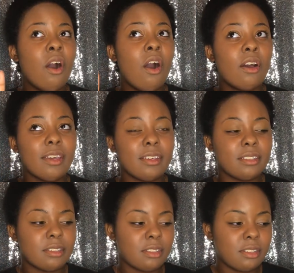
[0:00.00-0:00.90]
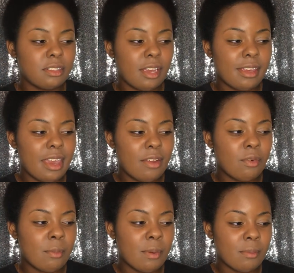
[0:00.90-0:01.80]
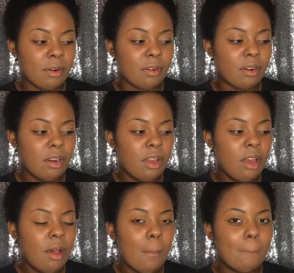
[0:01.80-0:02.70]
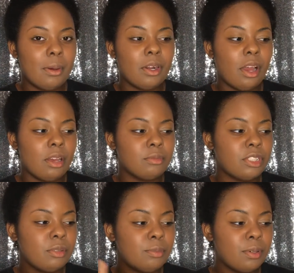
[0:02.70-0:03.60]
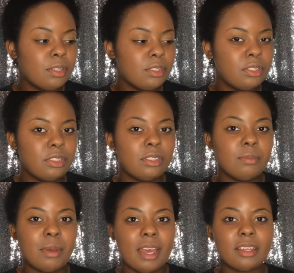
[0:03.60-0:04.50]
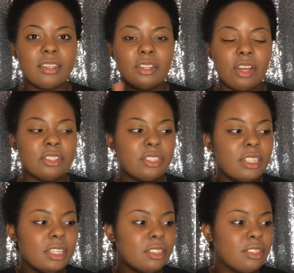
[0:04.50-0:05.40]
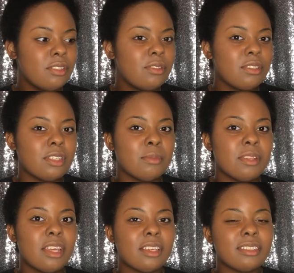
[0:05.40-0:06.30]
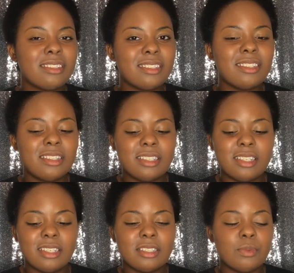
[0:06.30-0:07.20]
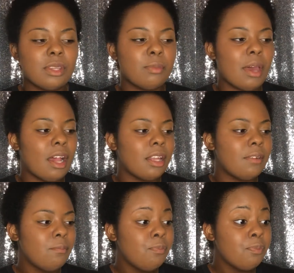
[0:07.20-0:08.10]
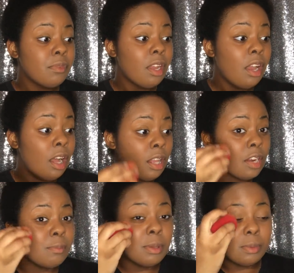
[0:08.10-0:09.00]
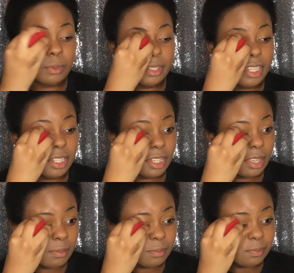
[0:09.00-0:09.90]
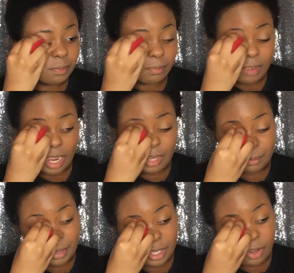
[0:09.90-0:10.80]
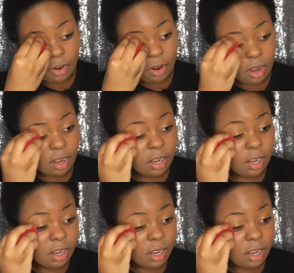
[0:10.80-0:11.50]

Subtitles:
August. I can't remember. But she pushed back the launch date due to some of the inconsistencies with the palette. A lot of people were getting them in PR,